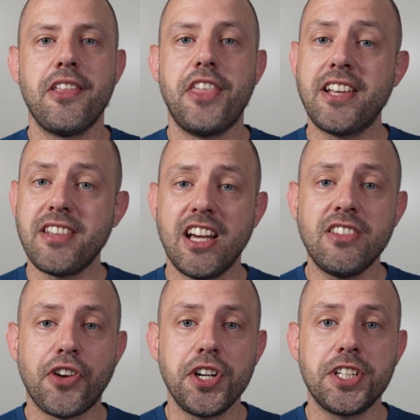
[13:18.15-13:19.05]
Thanks
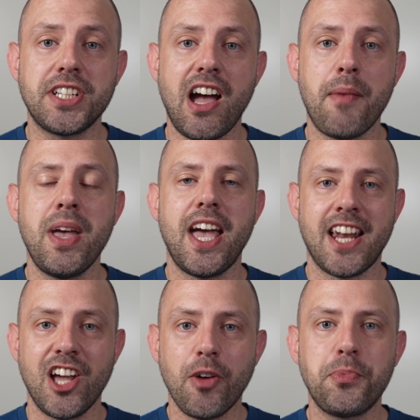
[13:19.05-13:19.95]
again for your time,
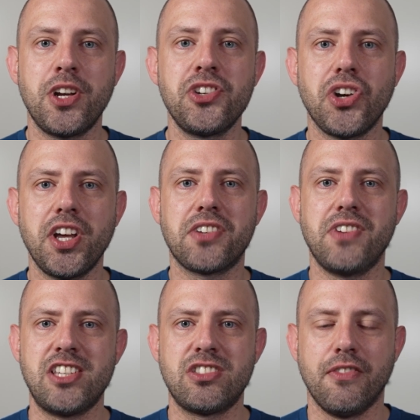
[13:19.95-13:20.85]
and I hope you enjoy the
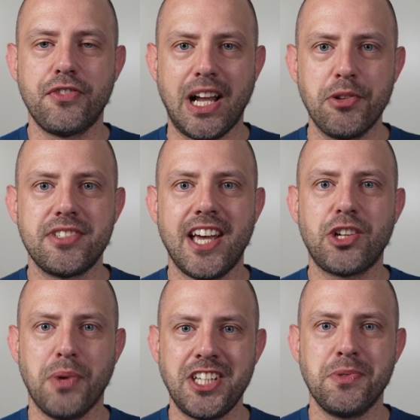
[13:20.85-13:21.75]
rest of
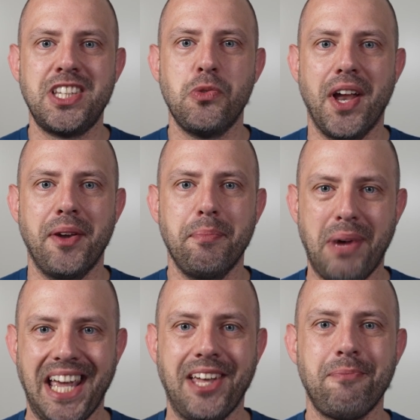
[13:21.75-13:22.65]
CloudSec 2021.
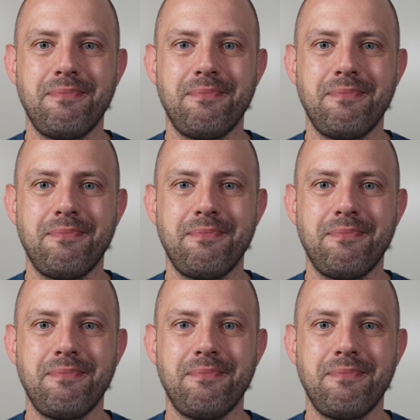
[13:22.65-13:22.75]
Bye.